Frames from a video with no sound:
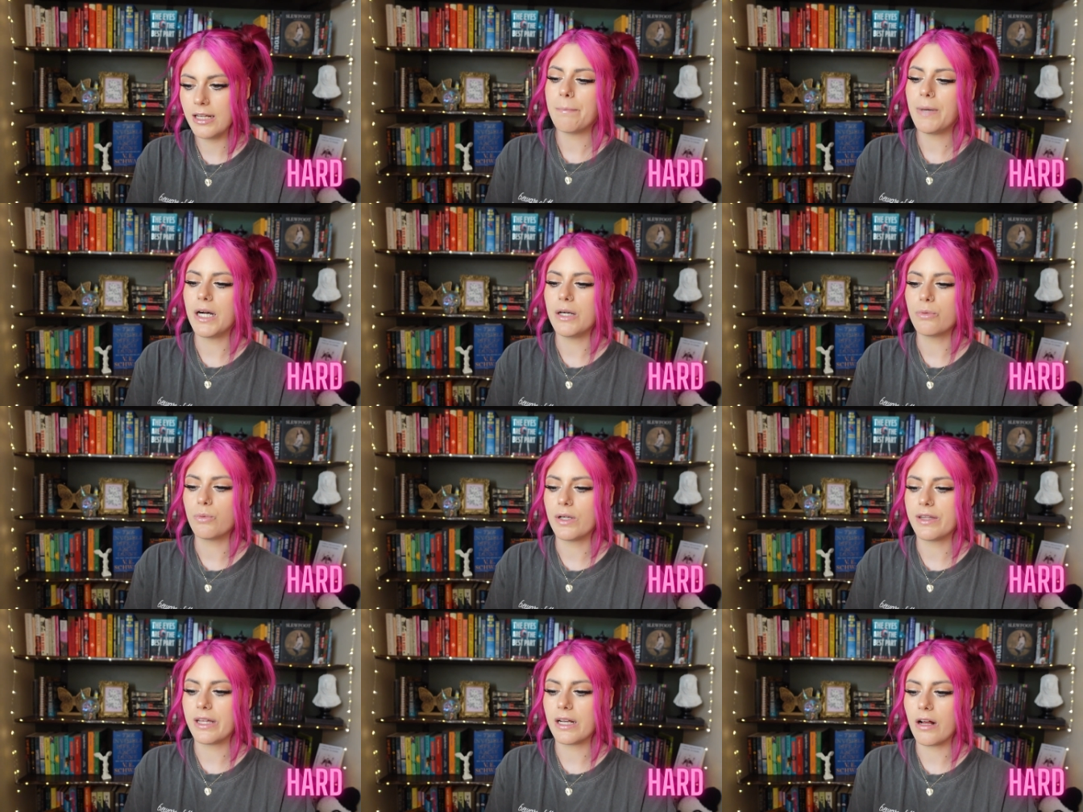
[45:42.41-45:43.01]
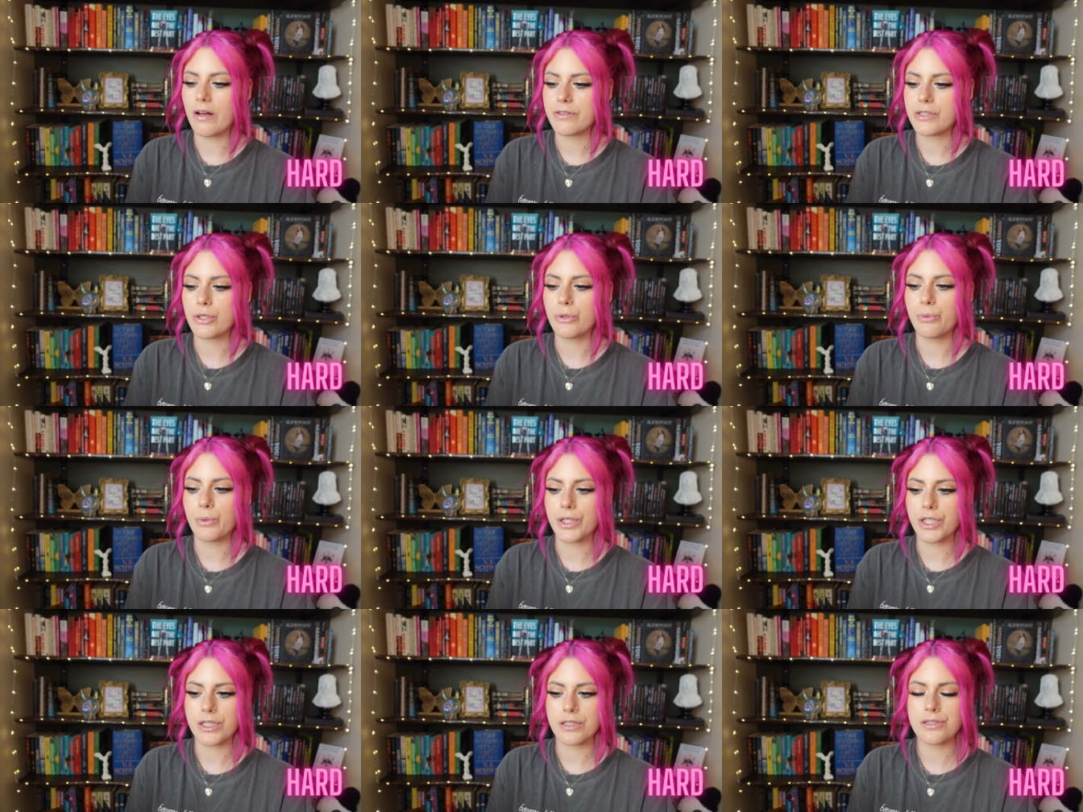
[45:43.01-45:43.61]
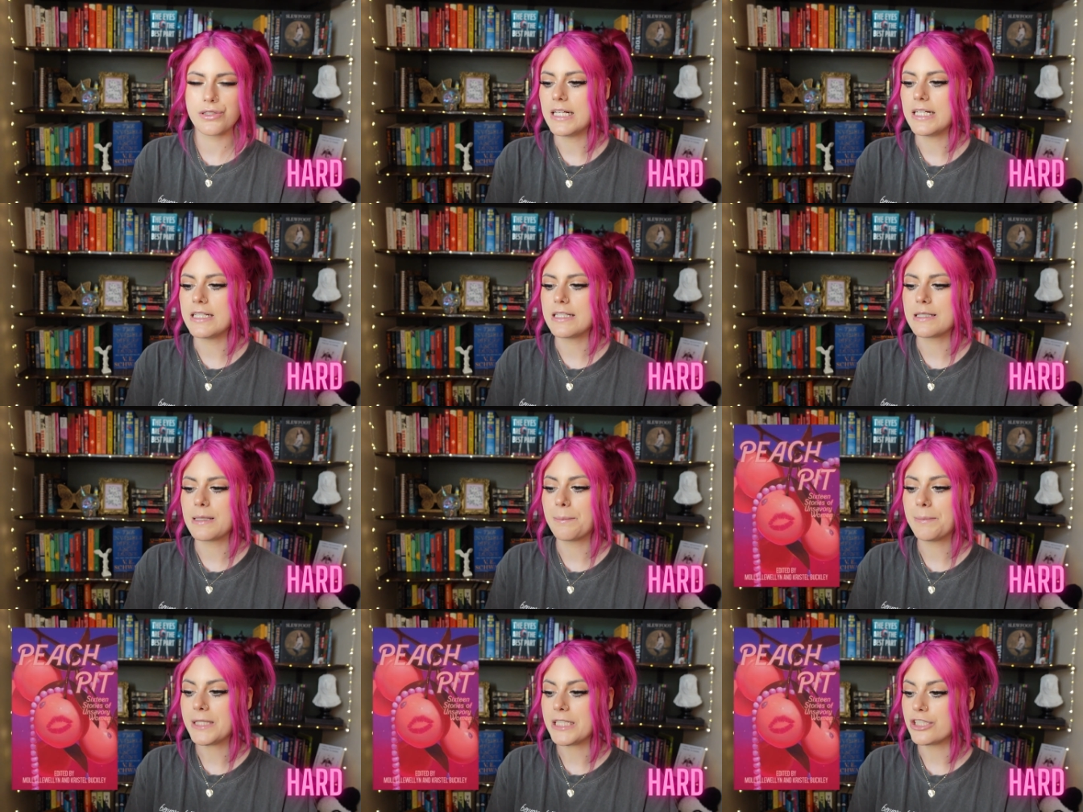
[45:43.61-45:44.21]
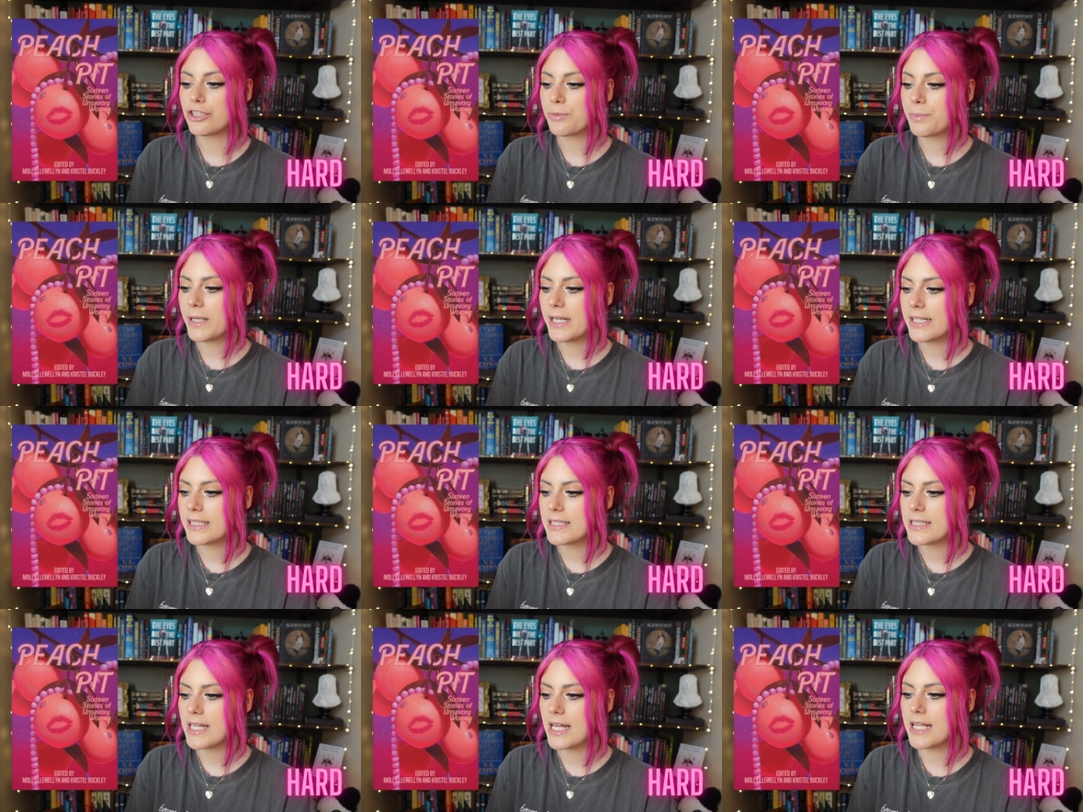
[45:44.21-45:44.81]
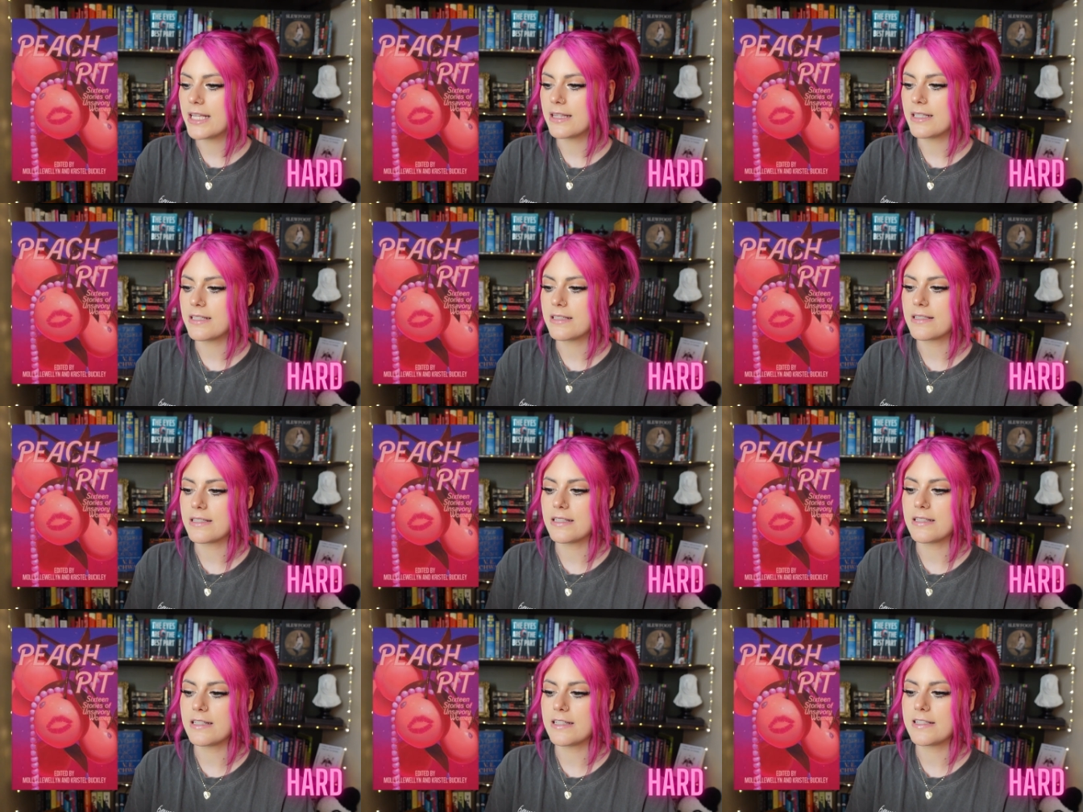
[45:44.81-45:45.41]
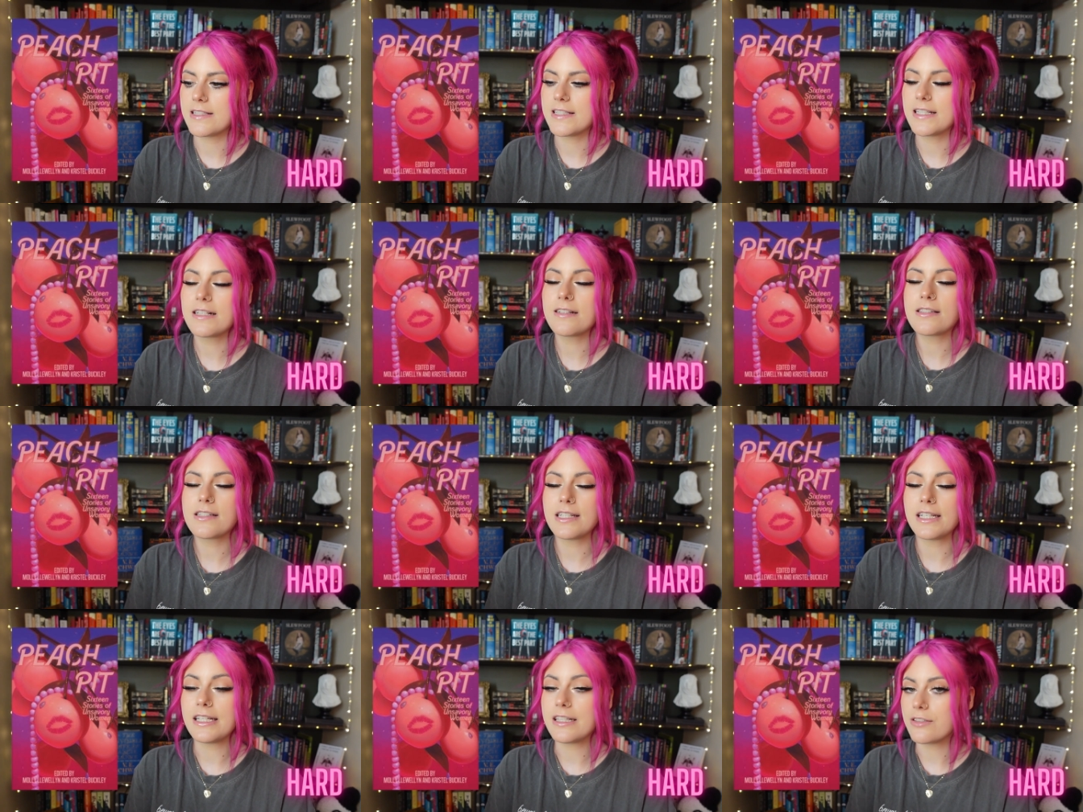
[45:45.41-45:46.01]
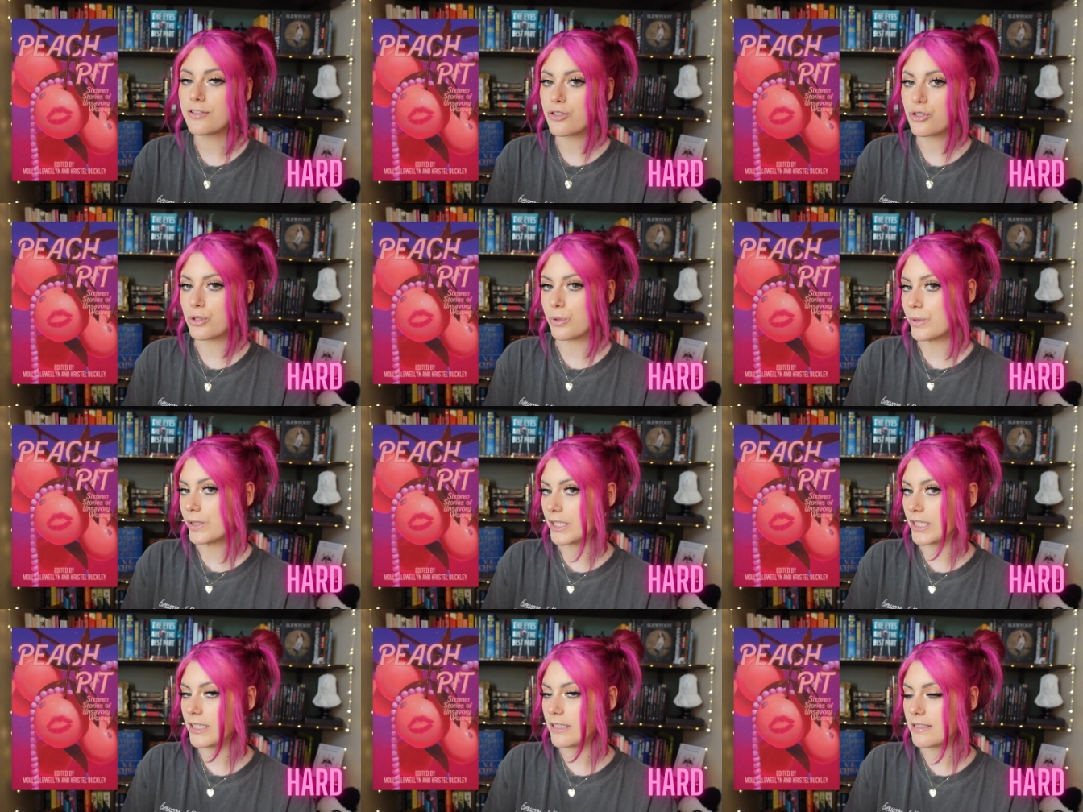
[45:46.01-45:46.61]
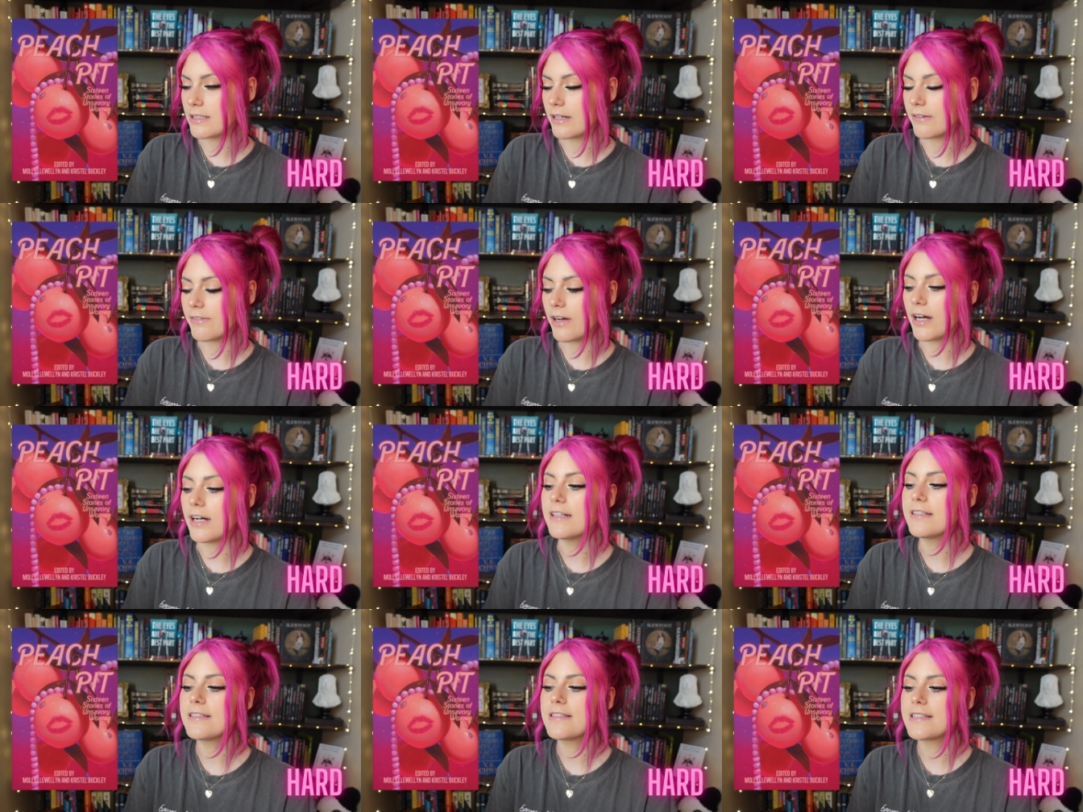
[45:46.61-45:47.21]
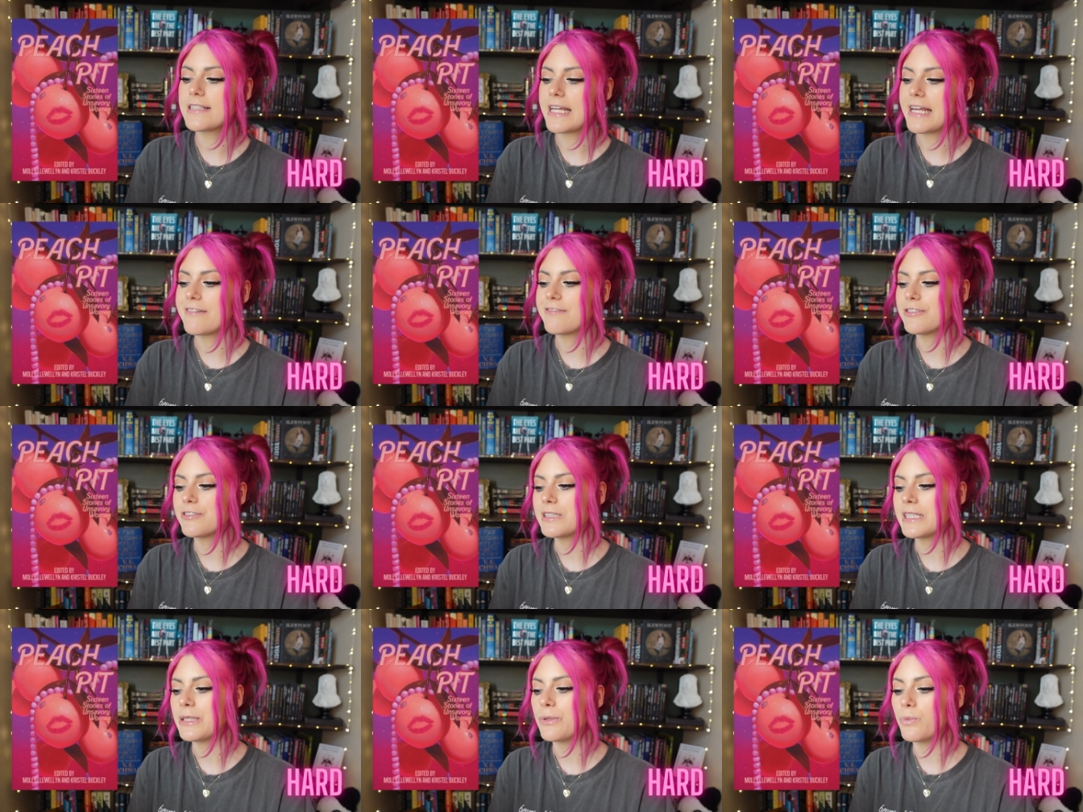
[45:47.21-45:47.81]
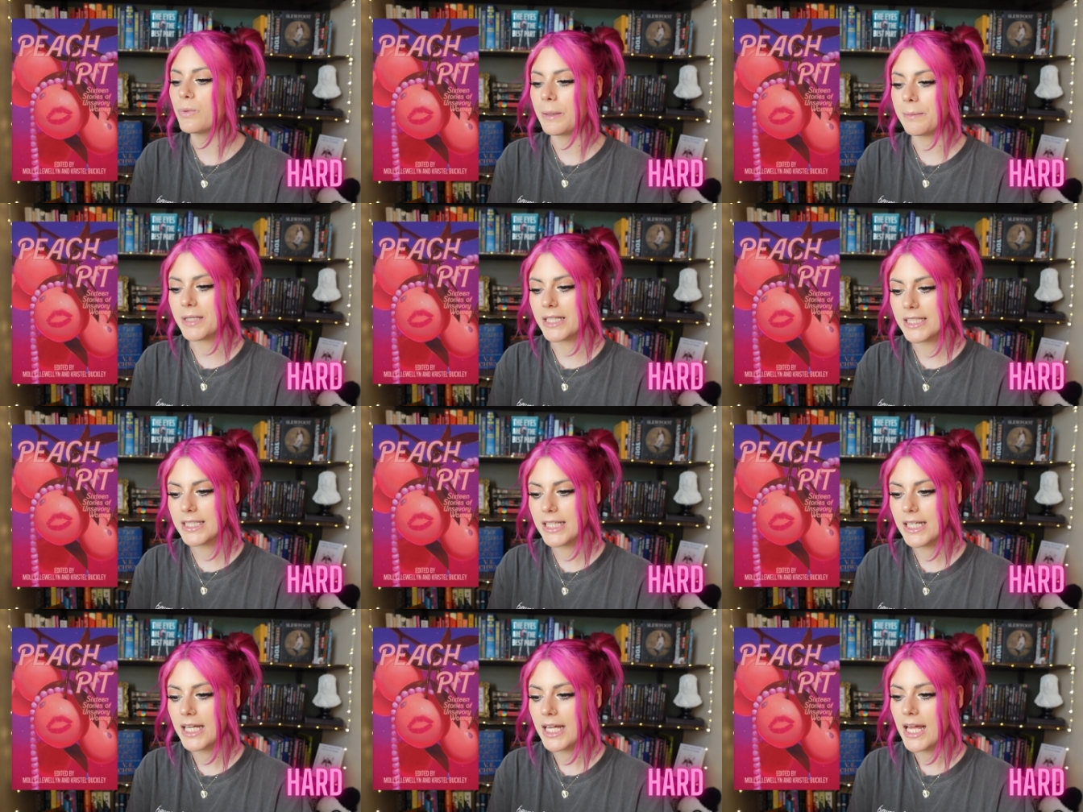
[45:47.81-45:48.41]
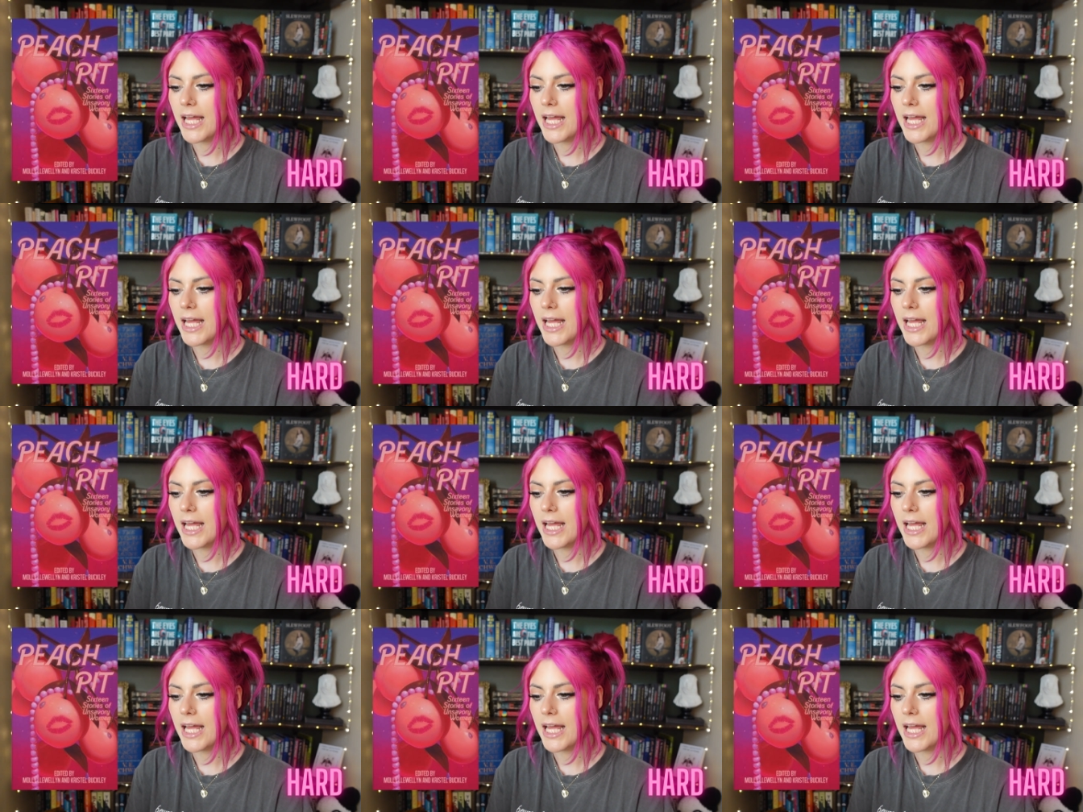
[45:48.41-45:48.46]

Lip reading: But one that also works is Peach Pit, and this is 16 stories of unsavory women.